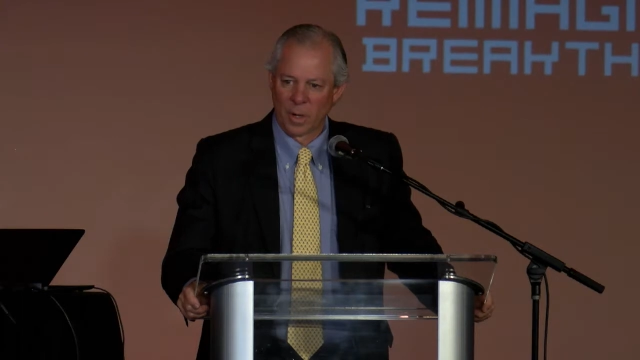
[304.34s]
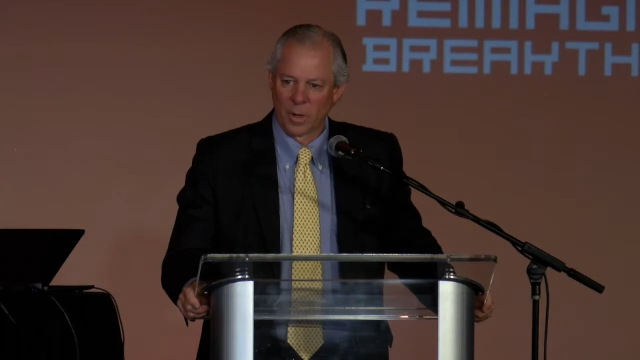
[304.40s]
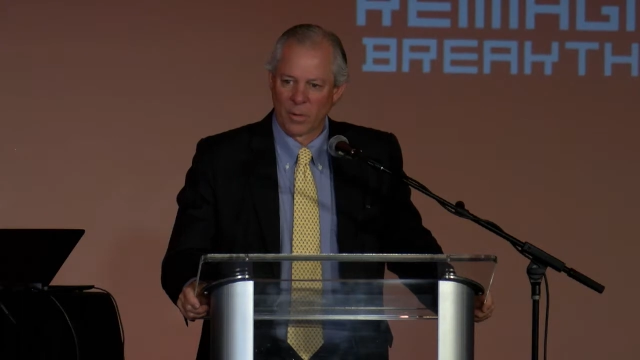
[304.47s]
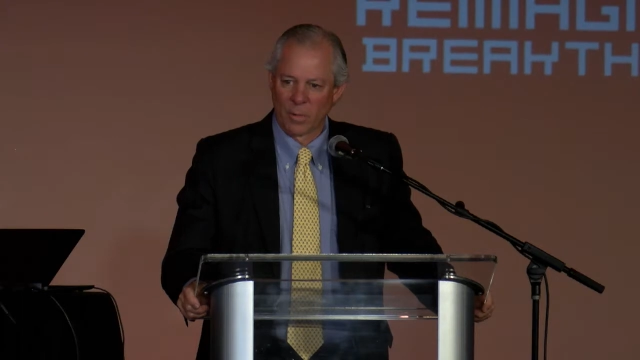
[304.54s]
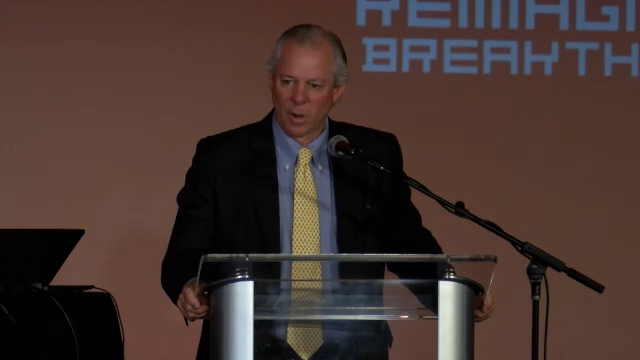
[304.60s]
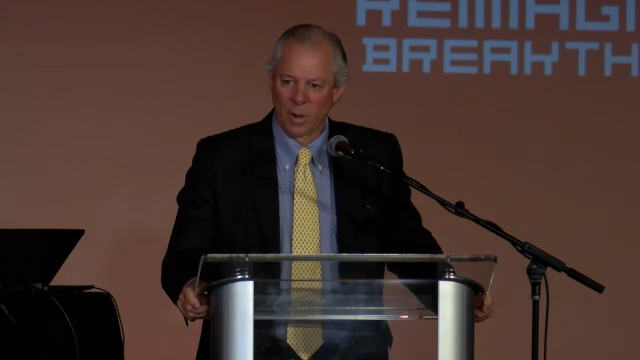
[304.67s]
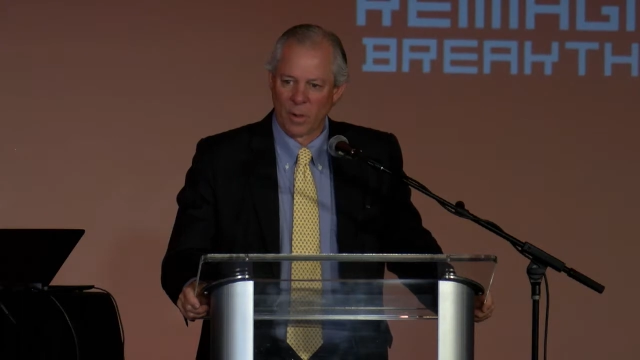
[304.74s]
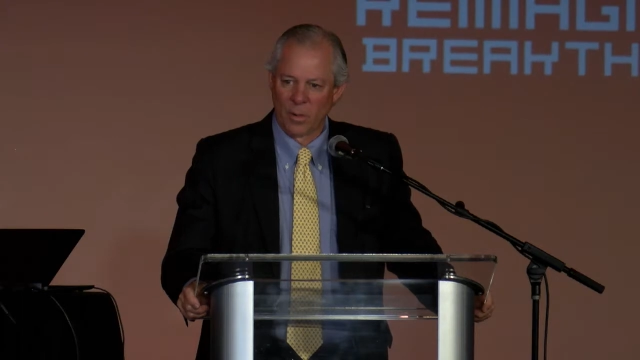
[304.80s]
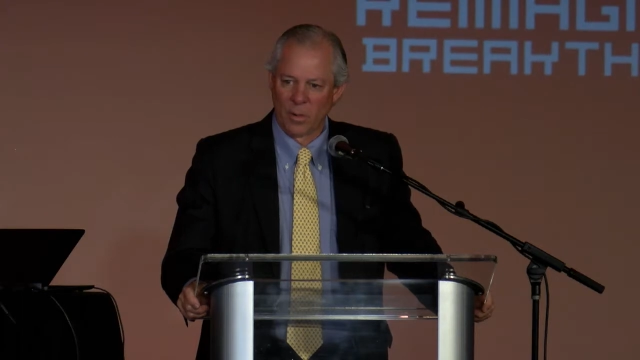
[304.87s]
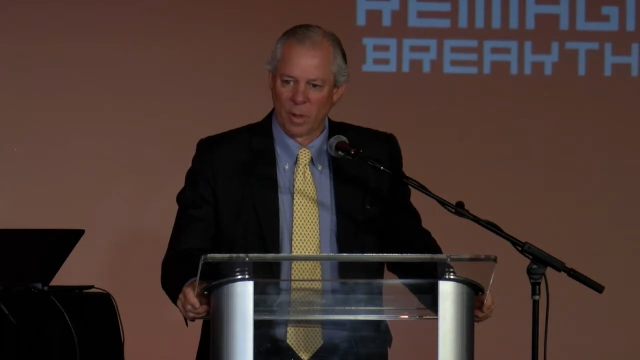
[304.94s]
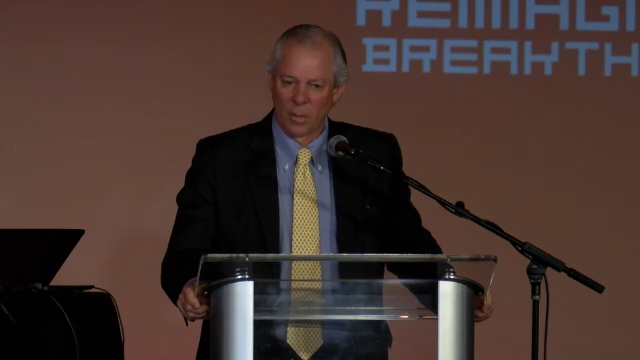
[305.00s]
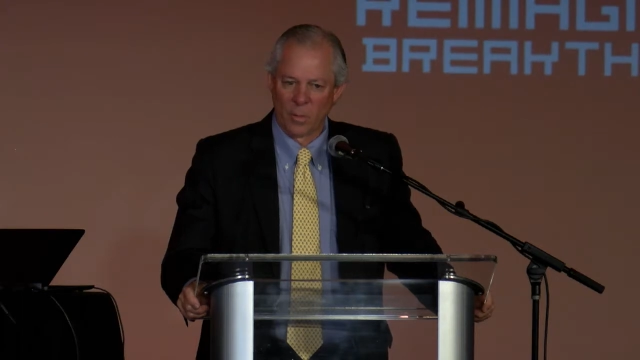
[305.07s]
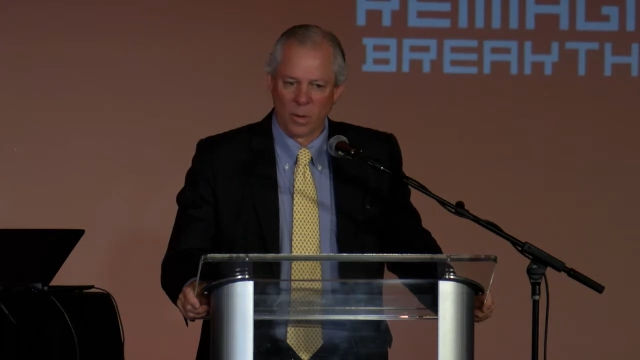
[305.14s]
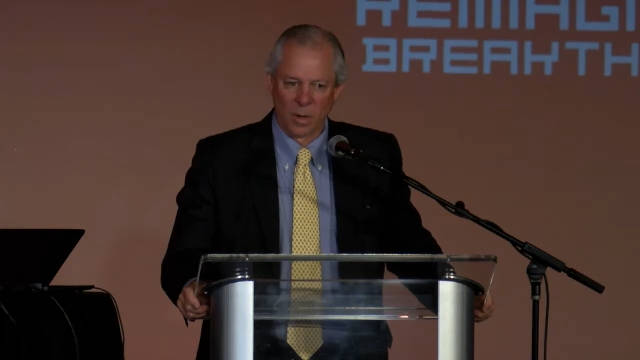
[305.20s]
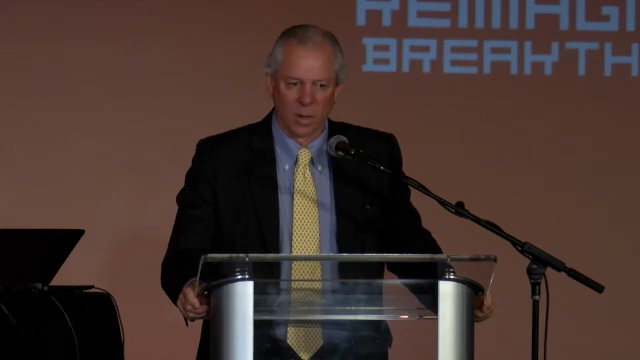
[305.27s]
to grow, they
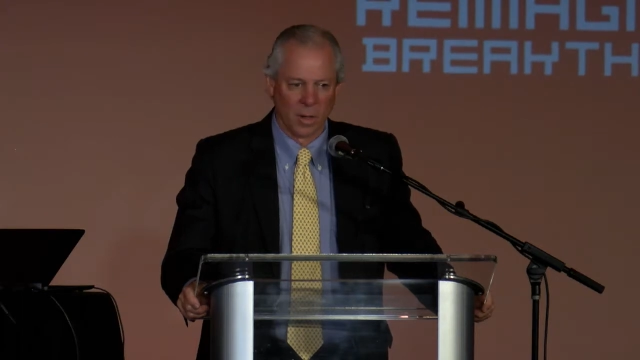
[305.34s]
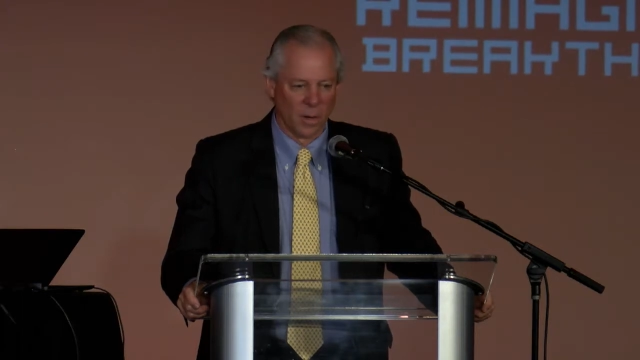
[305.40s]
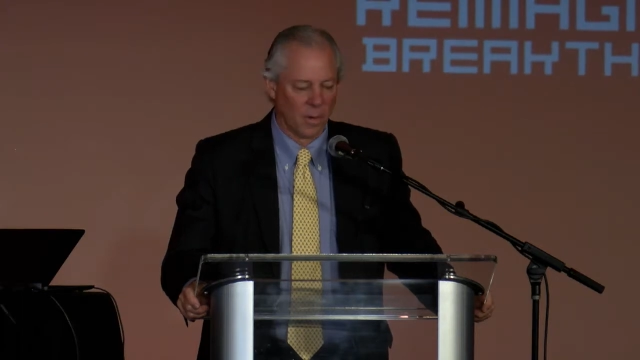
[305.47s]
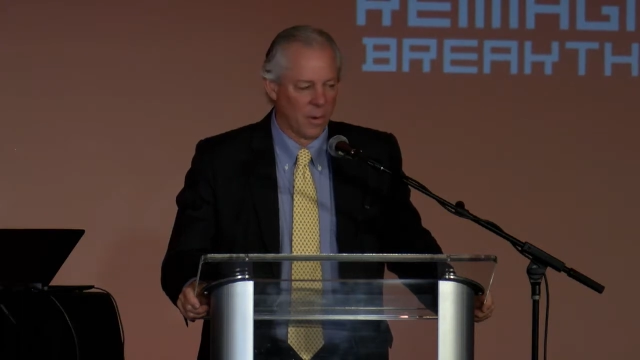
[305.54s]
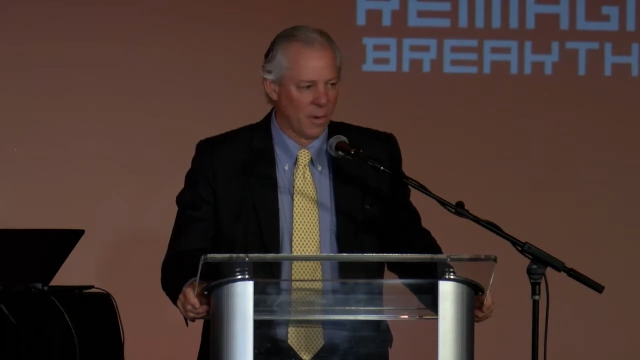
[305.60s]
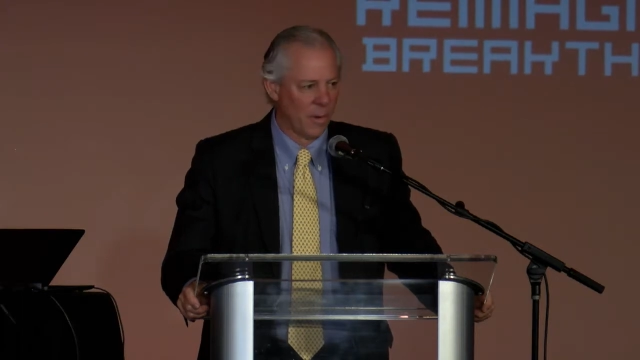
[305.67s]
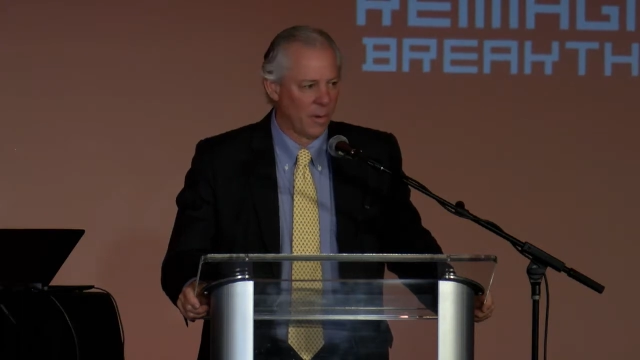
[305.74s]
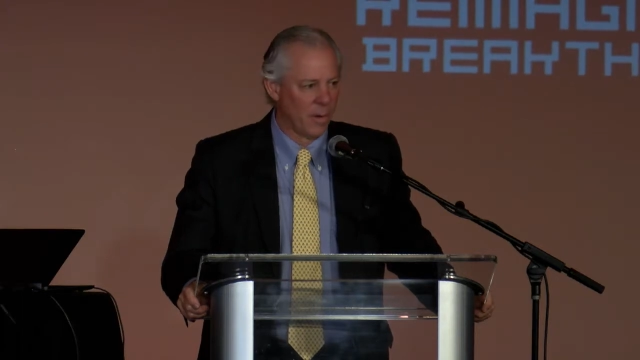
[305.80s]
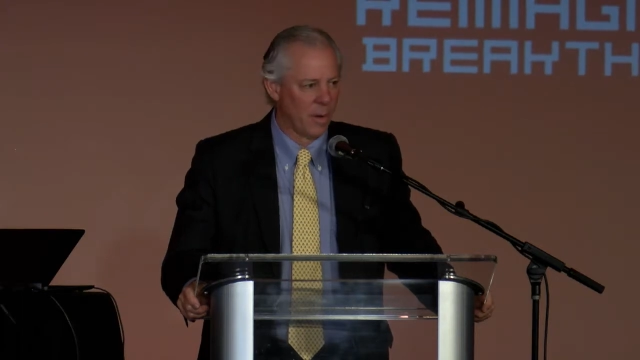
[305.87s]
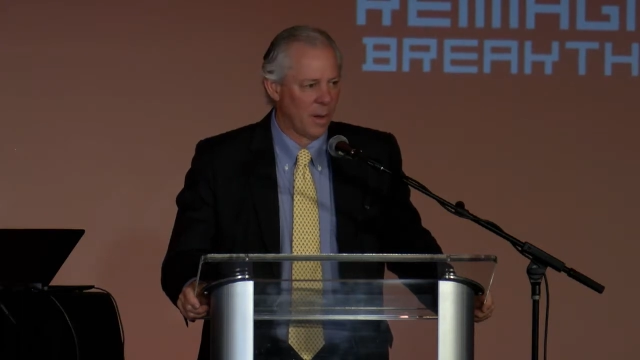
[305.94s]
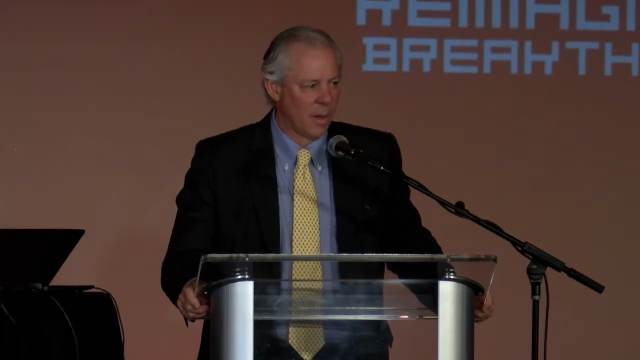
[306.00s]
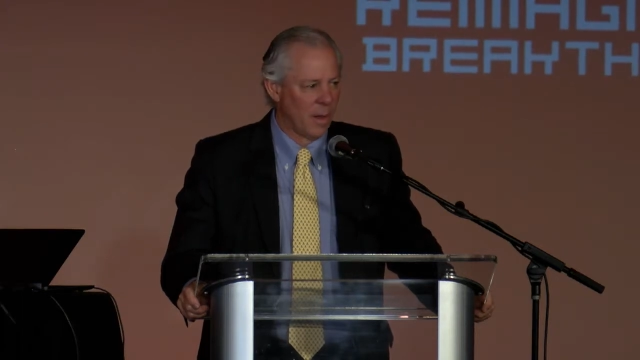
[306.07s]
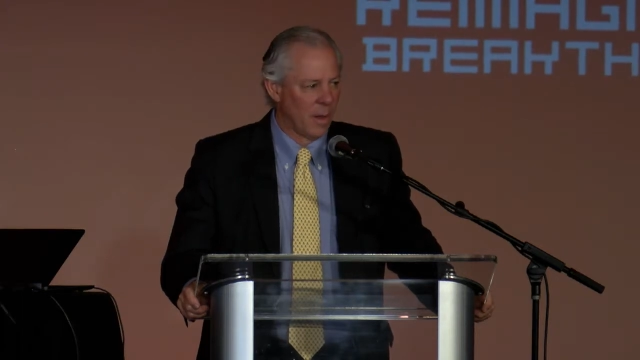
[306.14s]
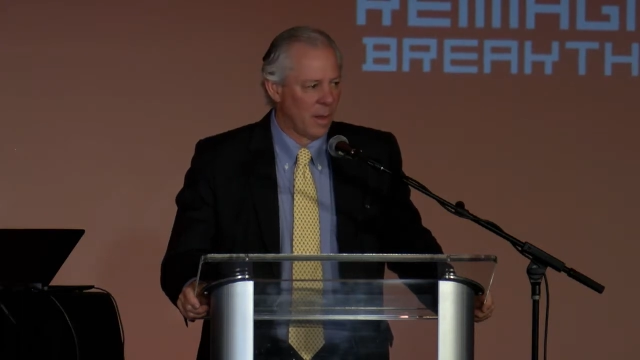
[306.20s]
want to learn,